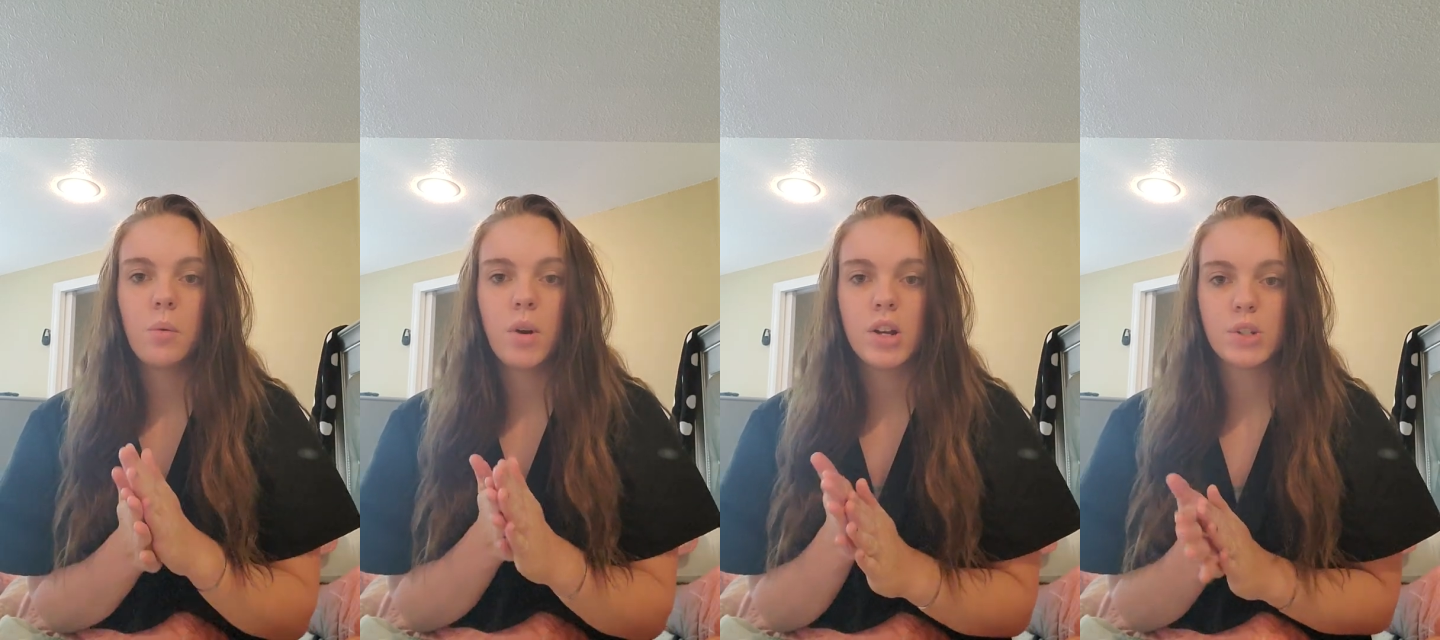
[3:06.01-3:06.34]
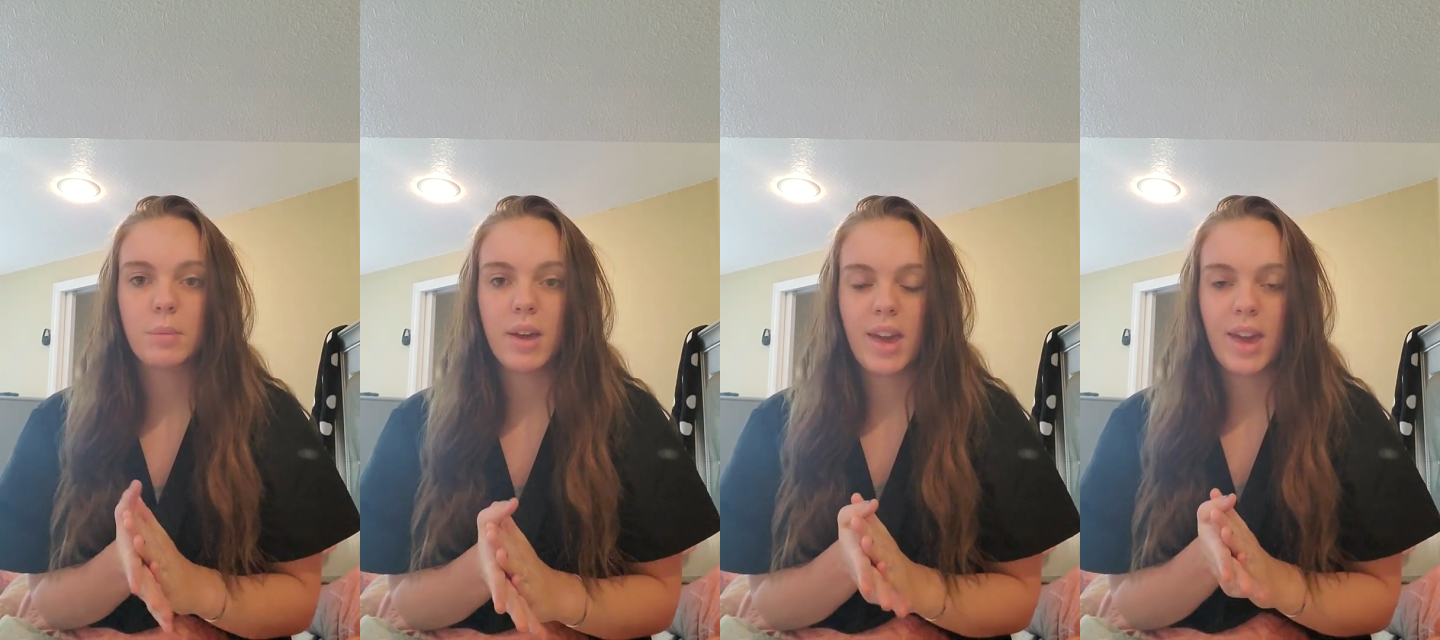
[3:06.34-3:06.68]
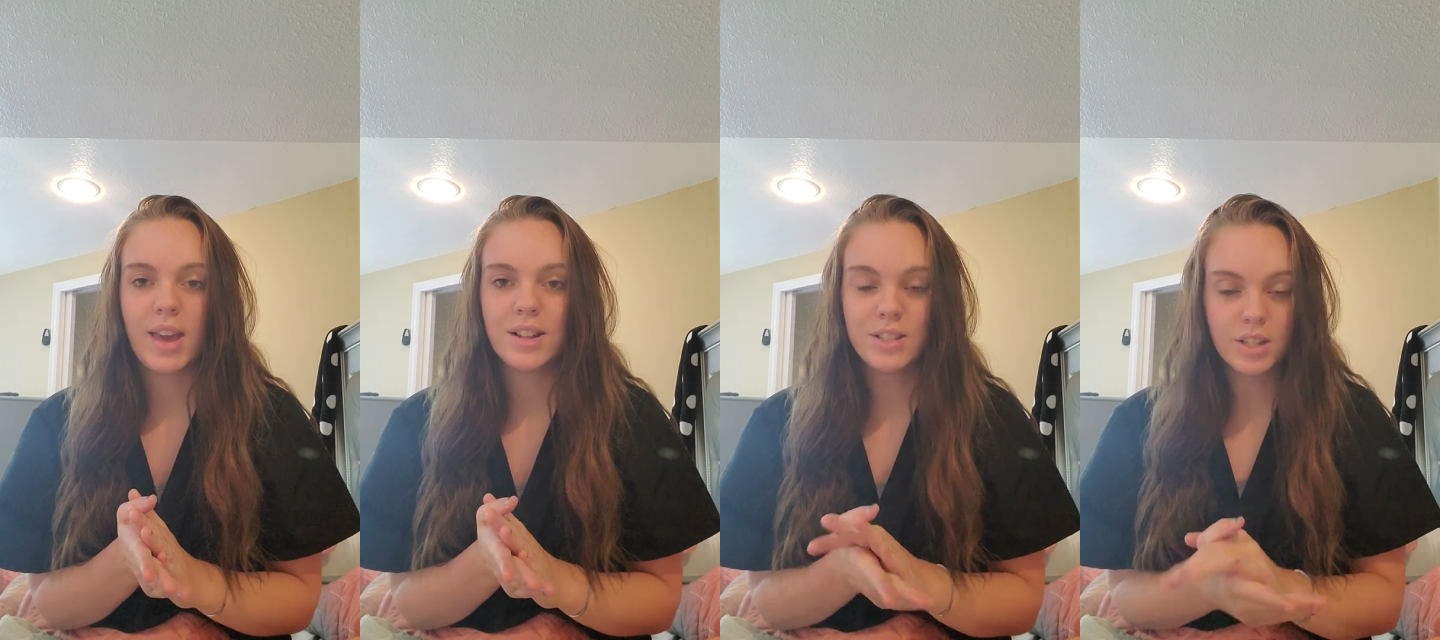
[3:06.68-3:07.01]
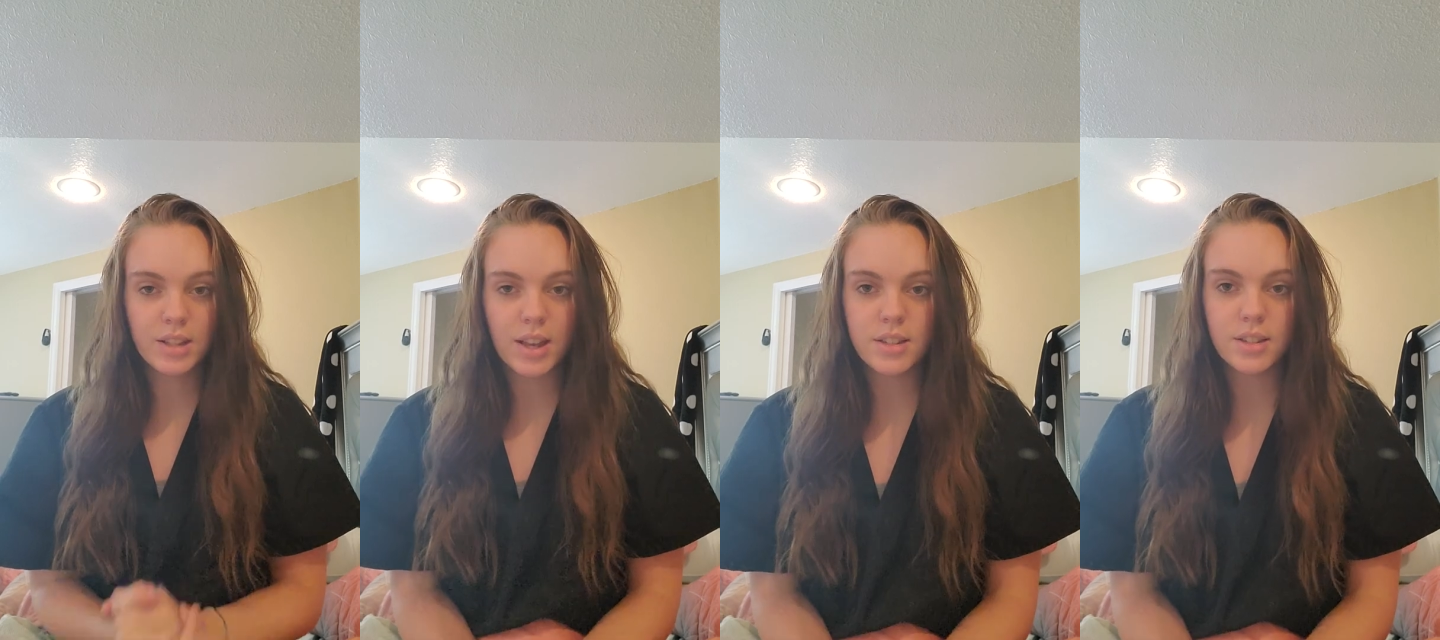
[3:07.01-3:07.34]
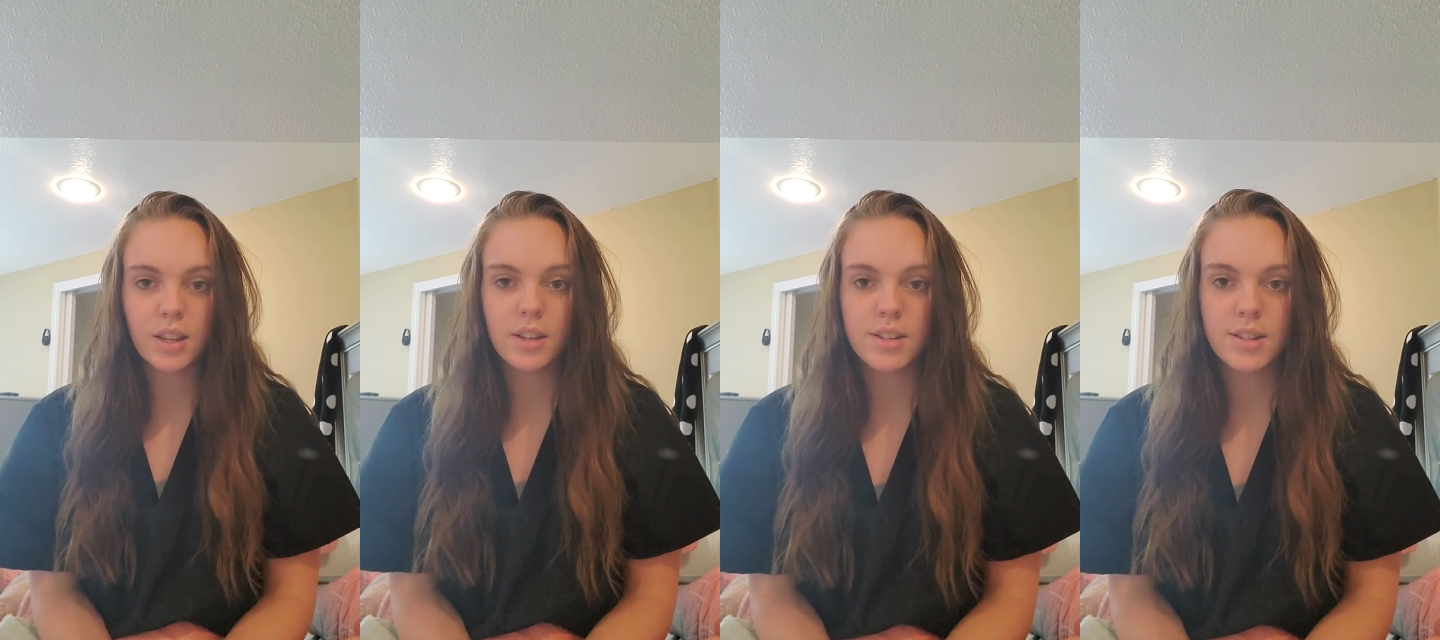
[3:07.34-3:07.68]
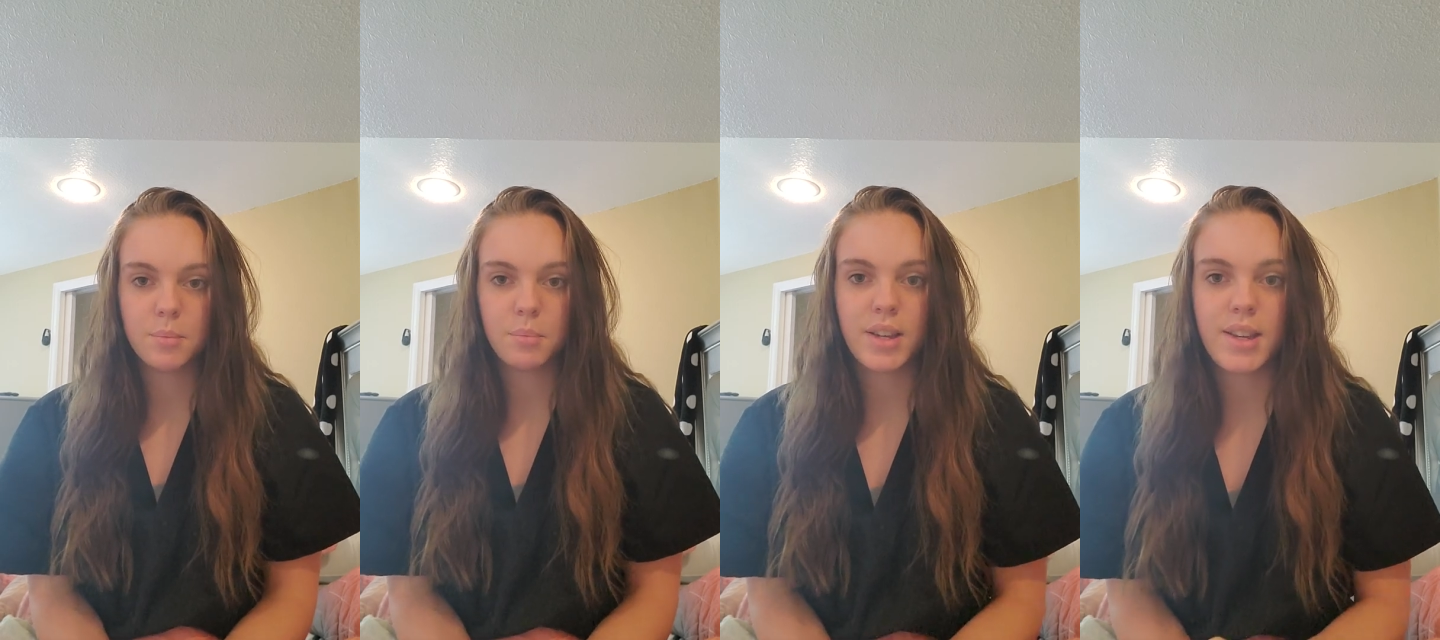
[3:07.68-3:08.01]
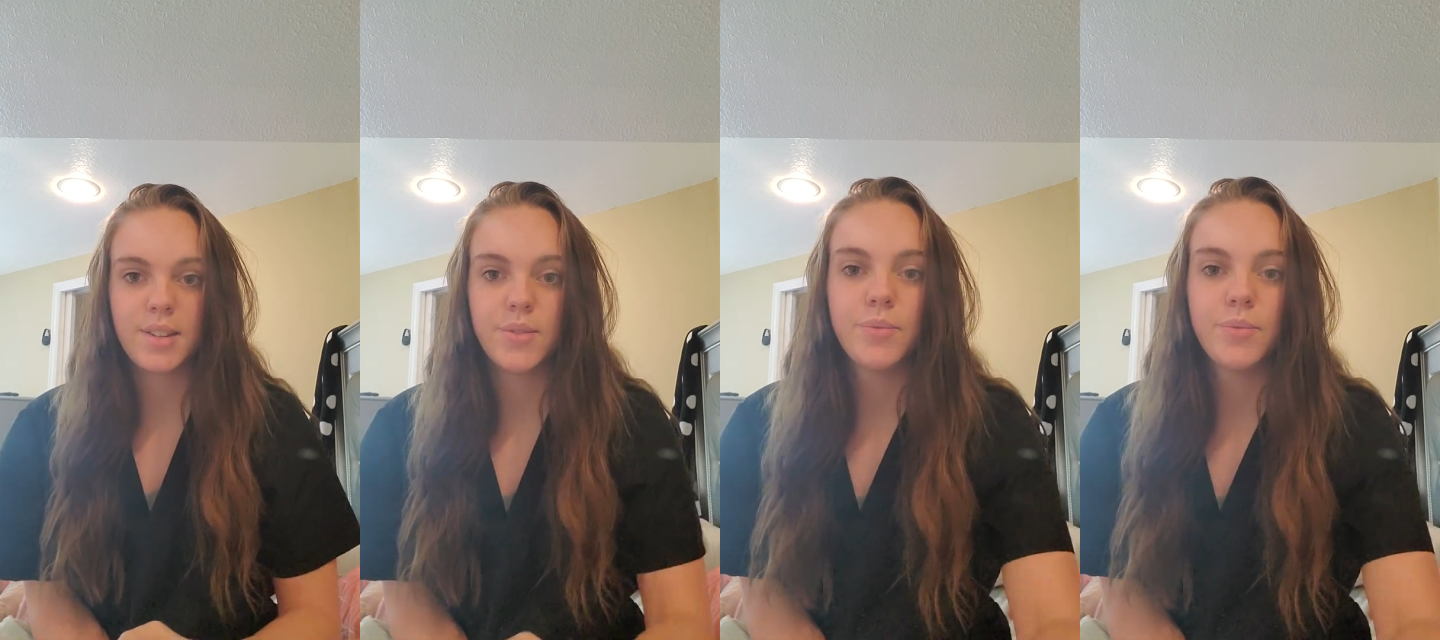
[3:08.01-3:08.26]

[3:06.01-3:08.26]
wash my hands, and that skill is complete.